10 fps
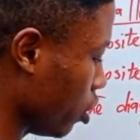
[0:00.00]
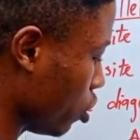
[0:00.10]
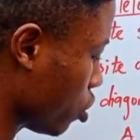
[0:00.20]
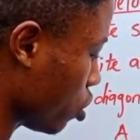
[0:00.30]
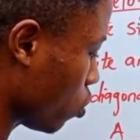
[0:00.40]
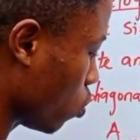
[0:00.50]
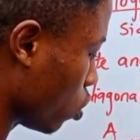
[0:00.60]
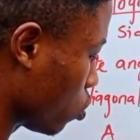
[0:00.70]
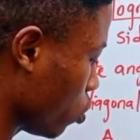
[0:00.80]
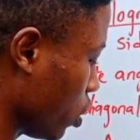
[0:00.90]
is
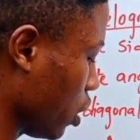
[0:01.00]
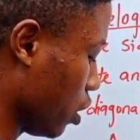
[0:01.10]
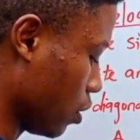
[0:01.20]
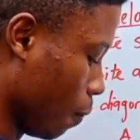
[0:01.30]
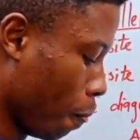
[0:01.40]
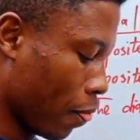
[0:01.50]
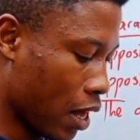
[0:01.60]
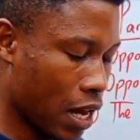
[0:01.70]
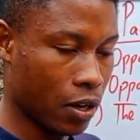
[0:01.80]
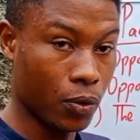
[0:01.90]
equal to the
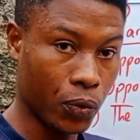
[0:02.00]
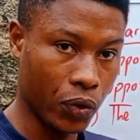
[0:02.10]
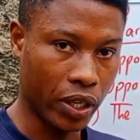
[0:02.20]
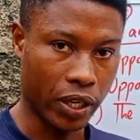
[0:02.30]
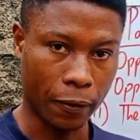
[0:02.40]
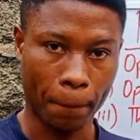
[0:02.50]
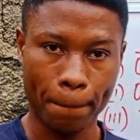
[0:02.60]
angle here.